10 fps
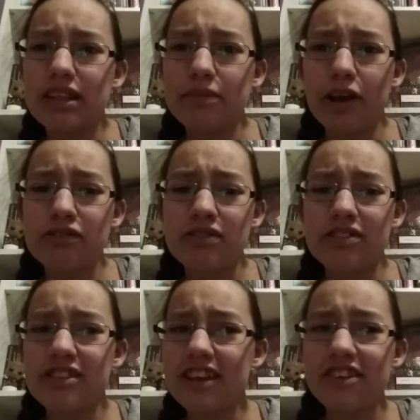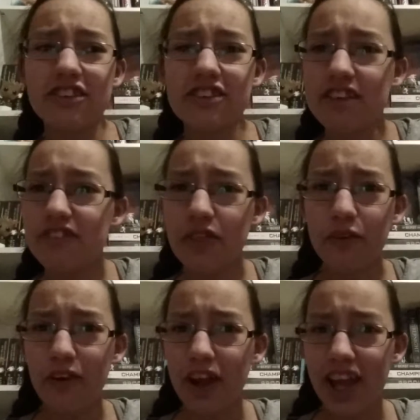about 6th or
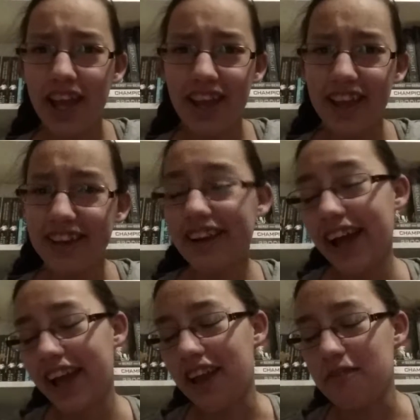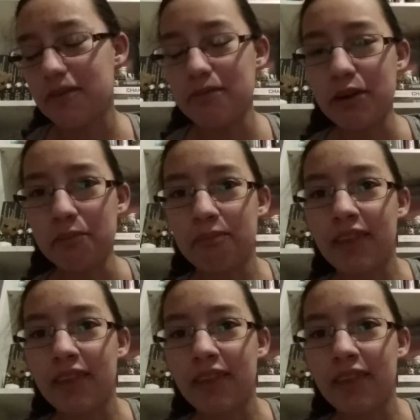7th grade. I can't remember.